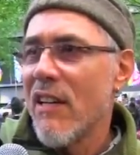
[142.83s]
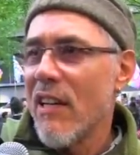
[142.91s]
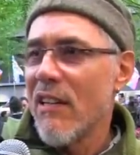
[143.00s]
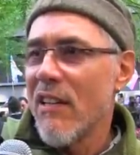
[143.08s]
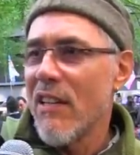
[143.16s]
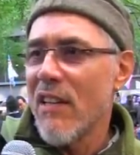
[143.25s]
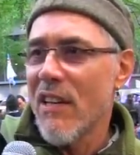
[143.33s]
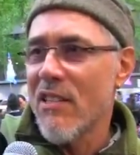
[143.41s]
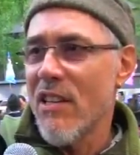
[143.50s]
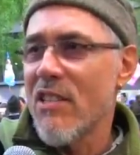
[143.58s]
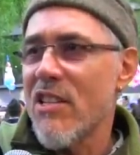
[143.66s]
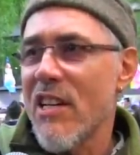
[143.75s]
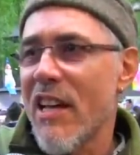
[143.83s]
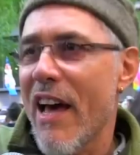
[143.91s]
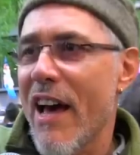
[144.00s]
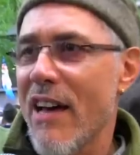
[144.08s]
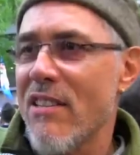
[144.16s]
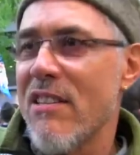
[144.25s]
in the existing
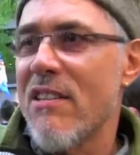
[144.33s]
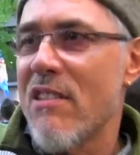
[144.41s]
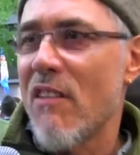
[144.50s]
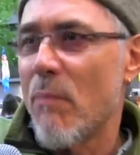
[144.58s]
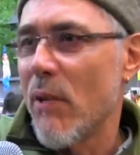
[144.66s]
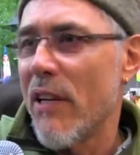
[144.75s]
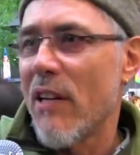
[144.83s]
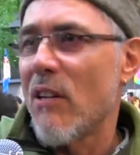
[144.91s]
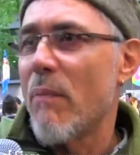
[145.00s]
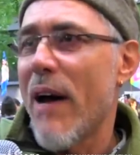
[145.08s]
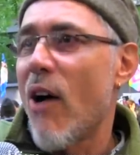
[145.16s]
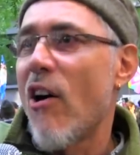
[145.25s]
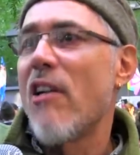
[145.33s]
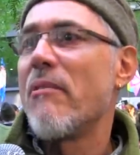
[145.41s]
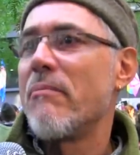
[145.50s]
axis of political power.